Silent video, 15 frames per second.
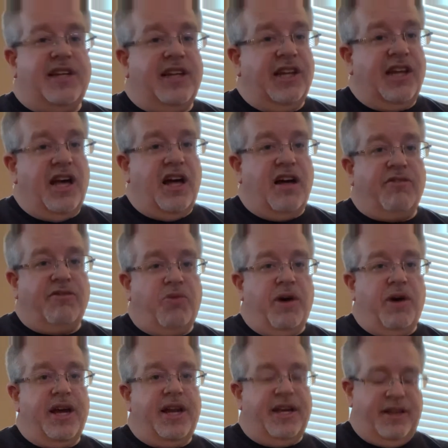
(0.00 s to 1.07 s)
Love,
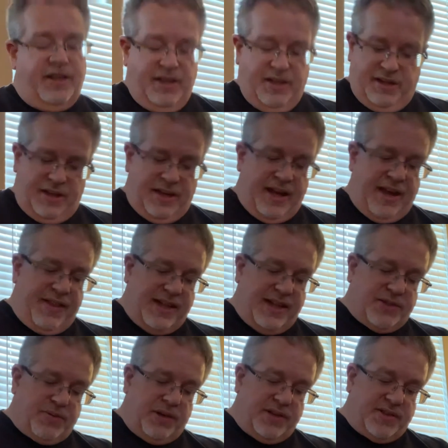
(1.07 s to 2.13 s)
wedding. Hey,
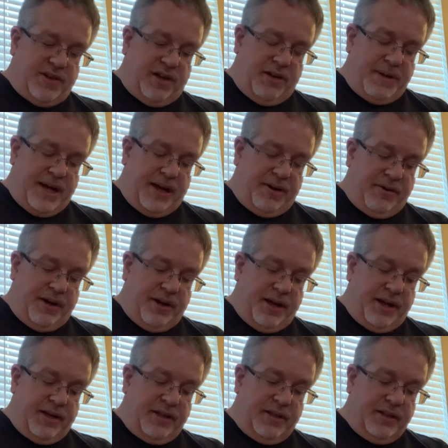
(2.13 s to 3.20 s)
that's what it's all about, right?